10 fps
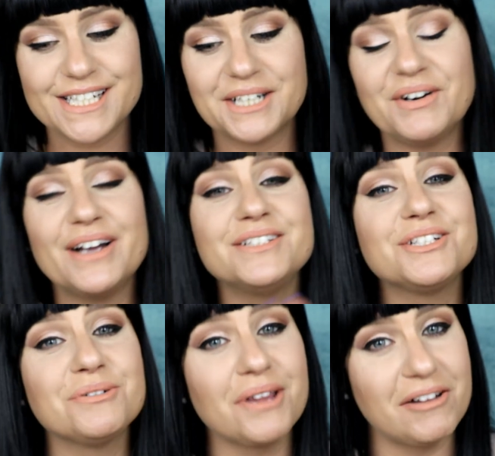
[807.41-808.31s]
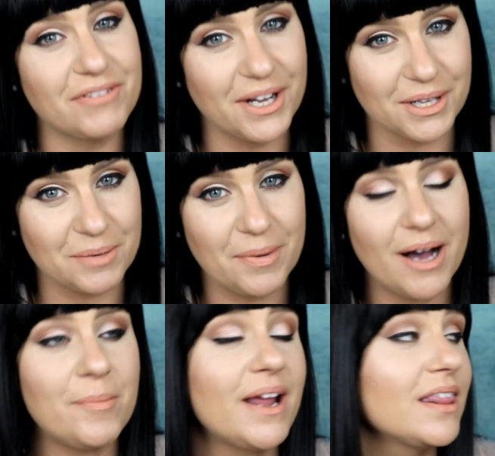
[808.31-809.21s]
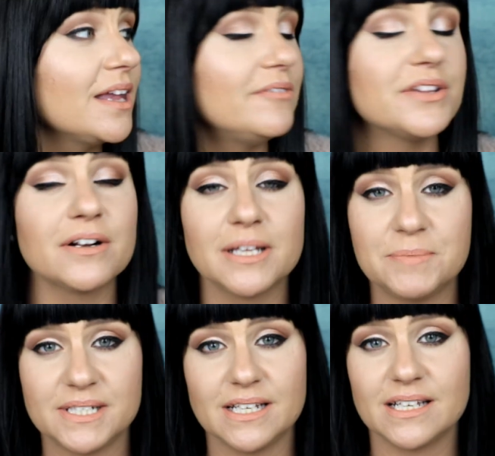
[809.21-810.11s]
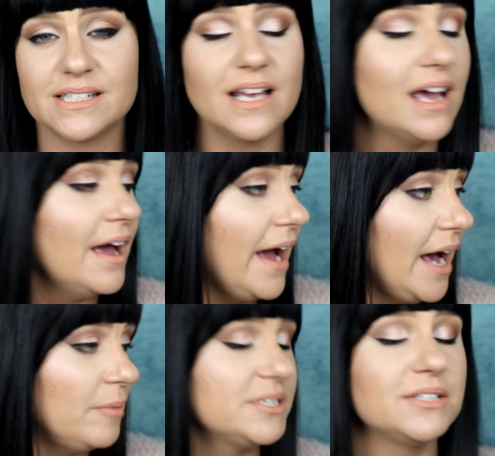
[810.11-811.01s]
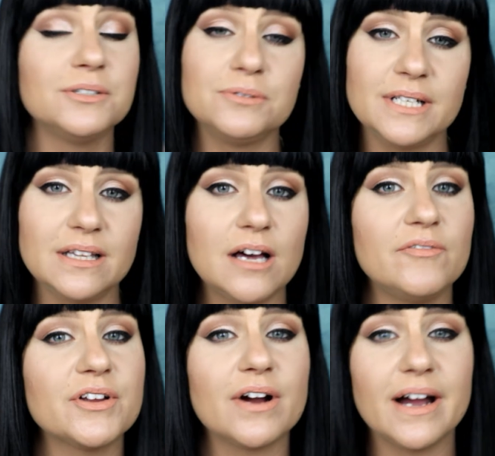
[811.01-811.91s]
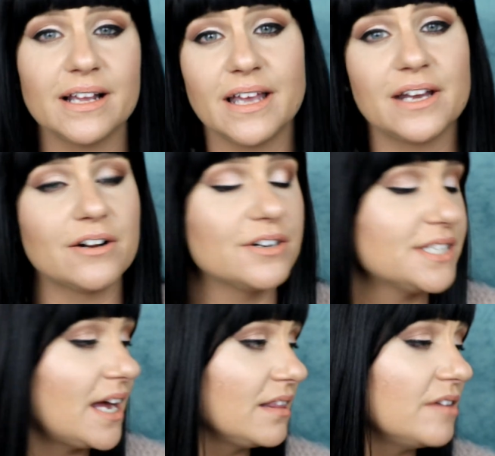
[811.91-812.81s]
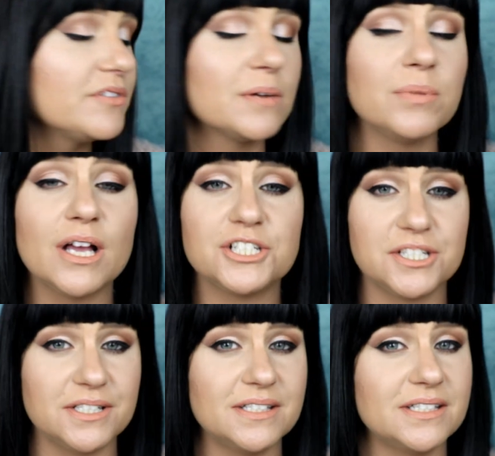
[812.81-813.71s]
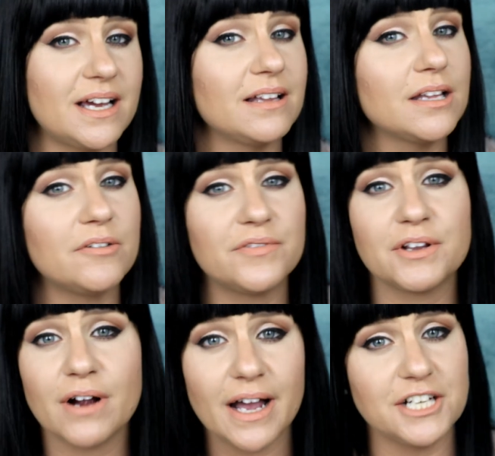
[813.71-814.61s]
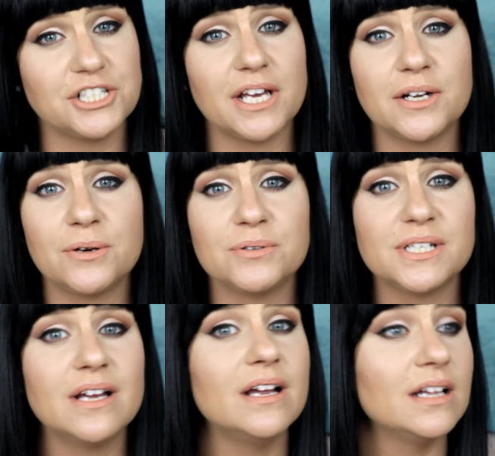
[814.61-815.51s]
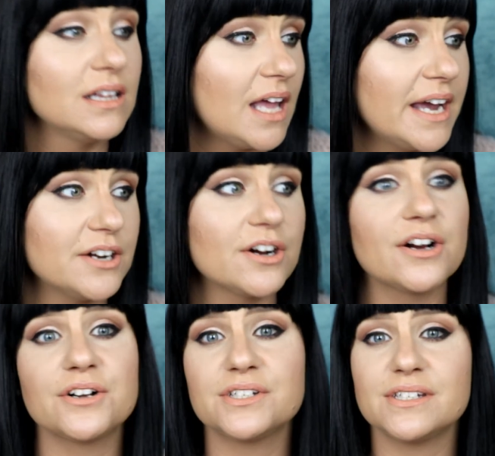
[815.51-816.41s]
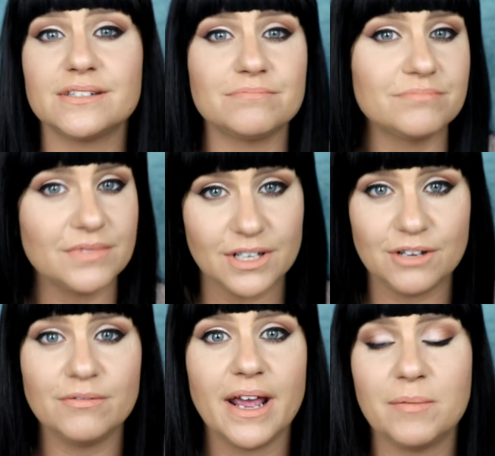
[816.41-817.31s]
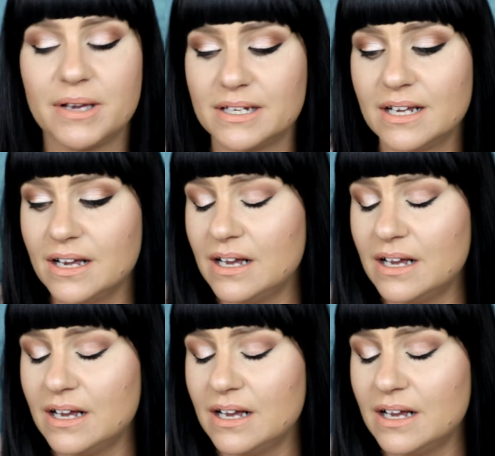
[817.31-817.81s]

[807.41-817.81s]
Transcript: so I do love ColourPop I love their lipsticks absolutely love their highlighters I love their blushes I love their eyeshadows liners you name it